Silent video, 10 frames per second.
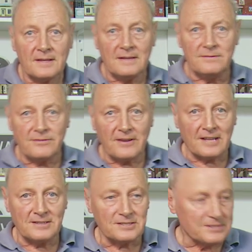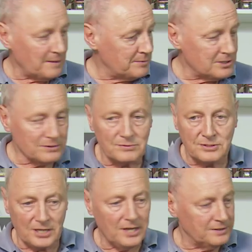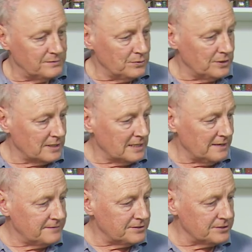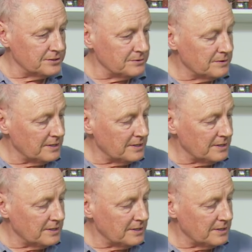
In fact, there's an absolute ton of work left to do.